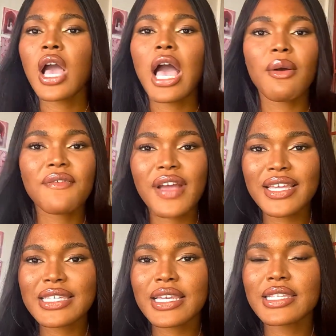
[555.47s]
However
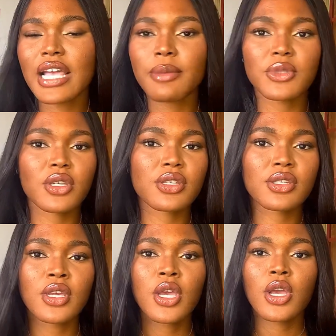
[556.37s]
it is, I'm
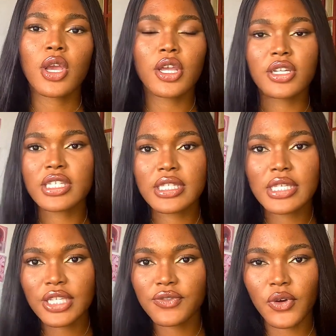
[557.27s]
just going to
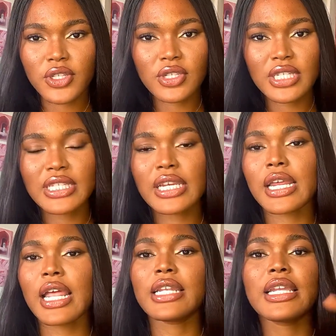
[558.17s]
search for it on the internet
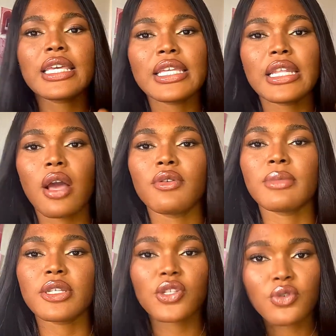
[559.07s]
and link it down in
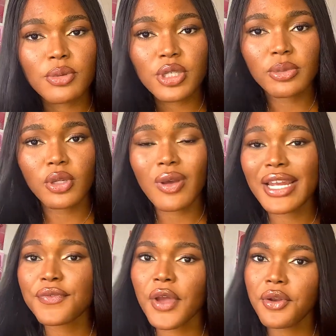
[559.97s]
my description below.
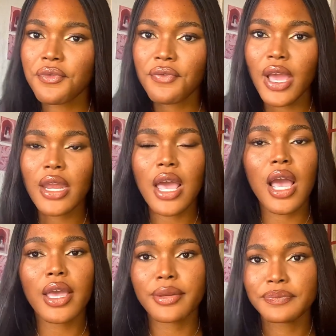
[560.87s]
And if I don't find,
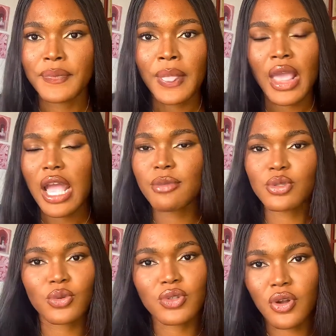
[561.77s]
I'm
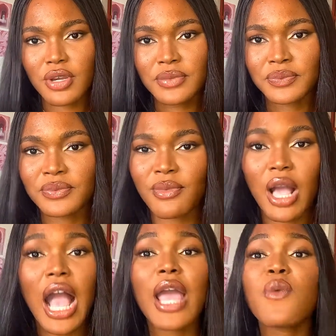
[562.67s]
so sorry, but
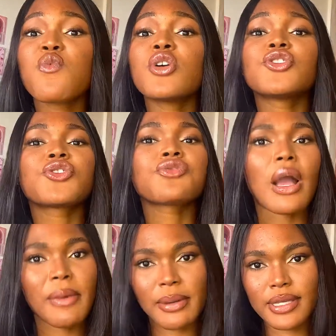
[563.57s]
I will try
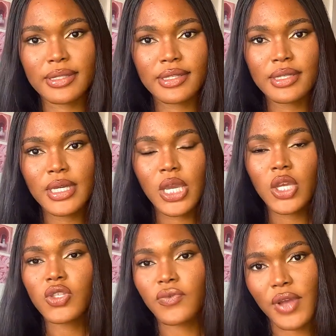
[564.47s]
my best
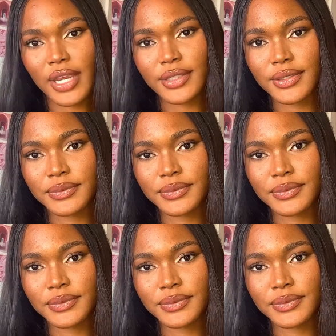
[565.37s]
to find.